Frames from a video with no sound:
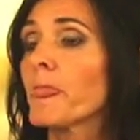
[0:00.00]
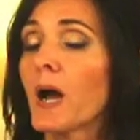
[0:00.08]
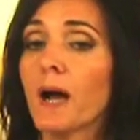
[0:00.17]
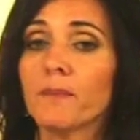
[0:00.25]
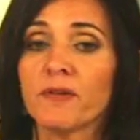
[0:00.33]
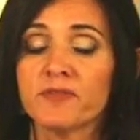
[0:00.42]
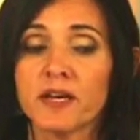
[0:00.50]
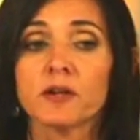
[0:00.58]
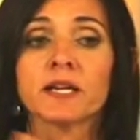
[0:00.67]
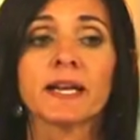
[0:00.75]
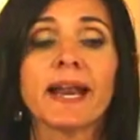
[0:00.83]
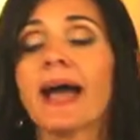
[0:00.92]
if
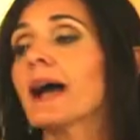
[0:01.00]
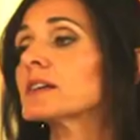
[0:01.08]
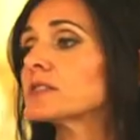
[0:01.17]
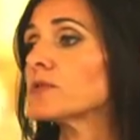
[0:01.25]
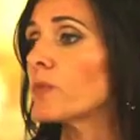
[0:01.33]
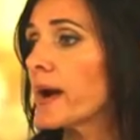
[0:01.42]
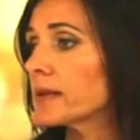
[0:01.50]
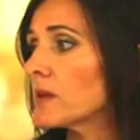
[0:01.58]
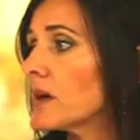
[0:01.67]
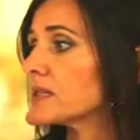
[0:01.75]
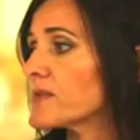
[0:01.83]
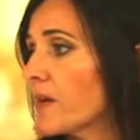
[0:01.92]
they're in an active weight
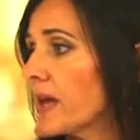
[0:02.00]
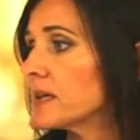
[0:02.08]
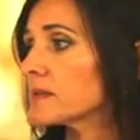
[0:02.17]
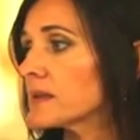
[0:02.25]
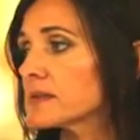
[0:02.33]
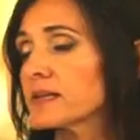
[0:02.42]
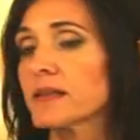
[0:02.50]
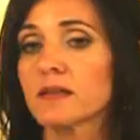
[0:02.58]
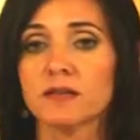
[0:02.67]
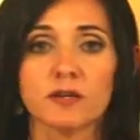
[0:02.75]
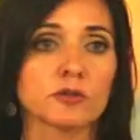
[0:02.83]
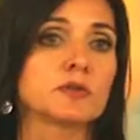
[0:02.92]
loss phase, let's say that they're